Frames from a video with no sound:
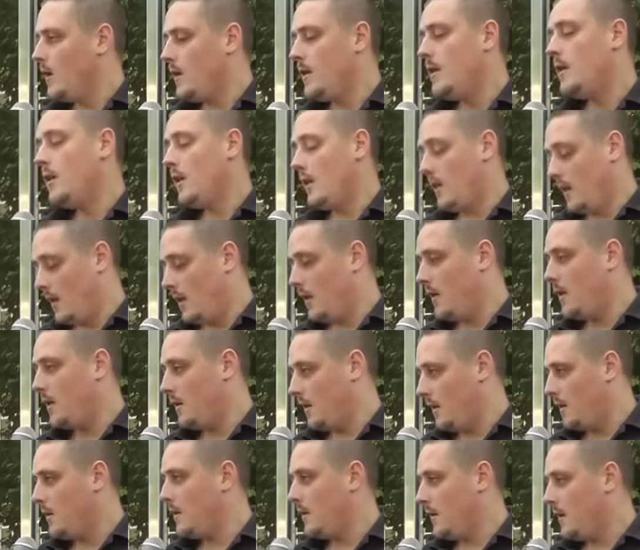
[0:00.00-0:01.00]

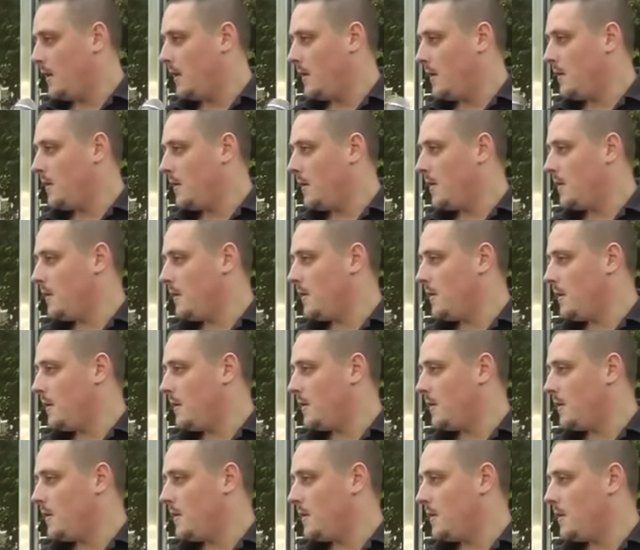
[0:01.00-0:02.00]

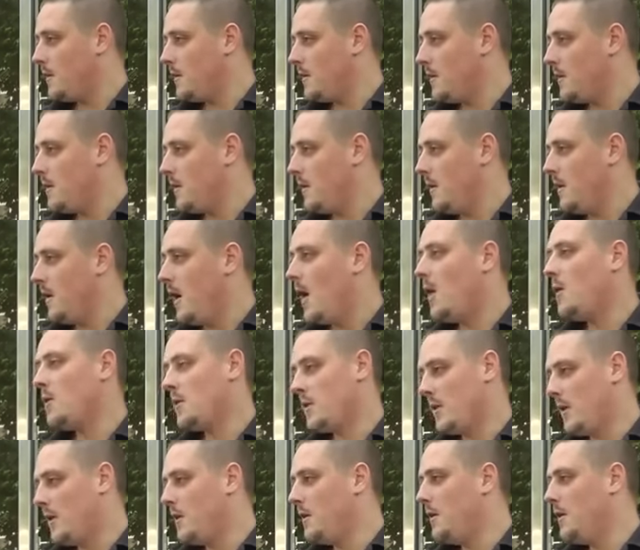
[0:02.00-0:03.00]

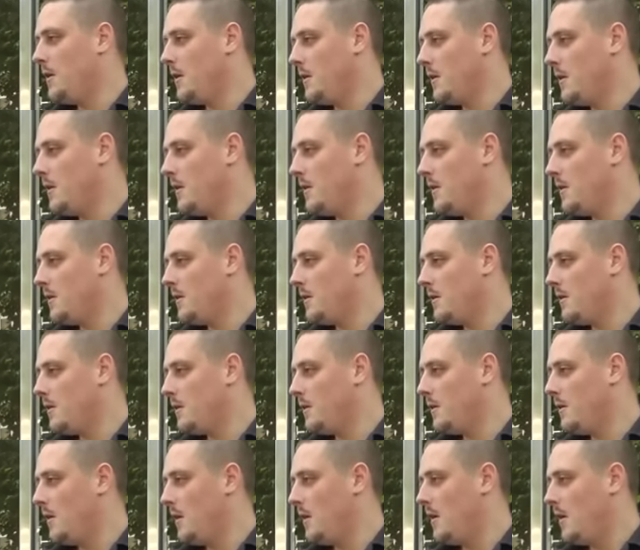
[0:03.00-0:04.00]

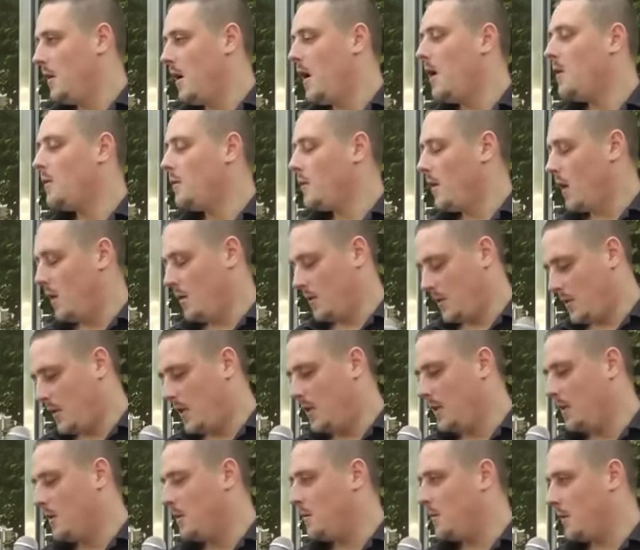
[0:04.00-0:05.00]

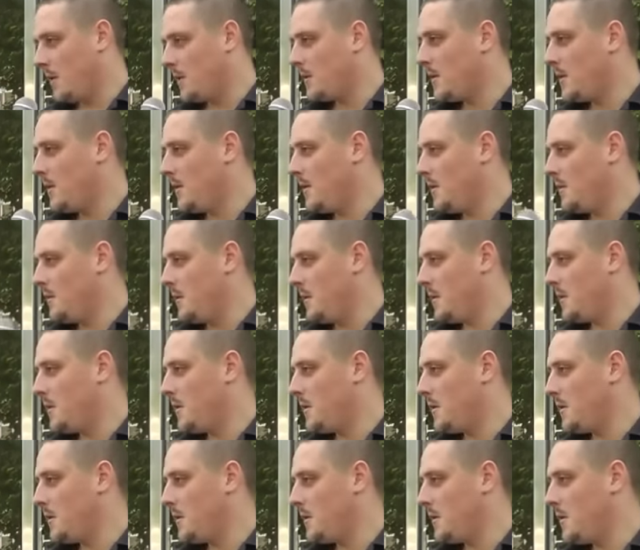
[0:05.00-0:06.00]

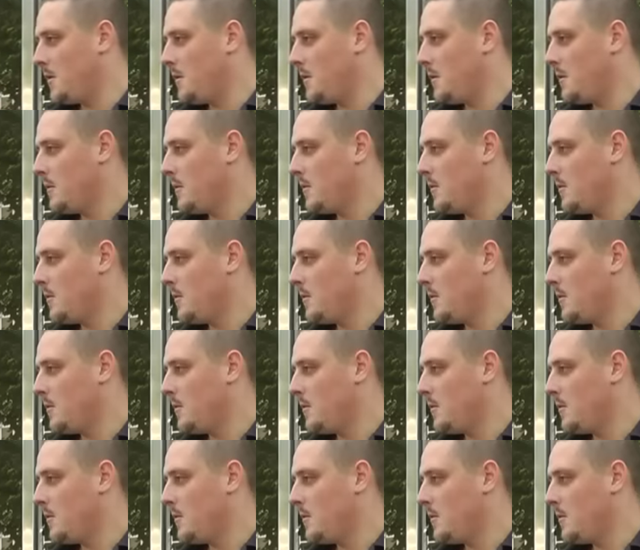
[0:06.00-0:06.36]
The person shown says nothing.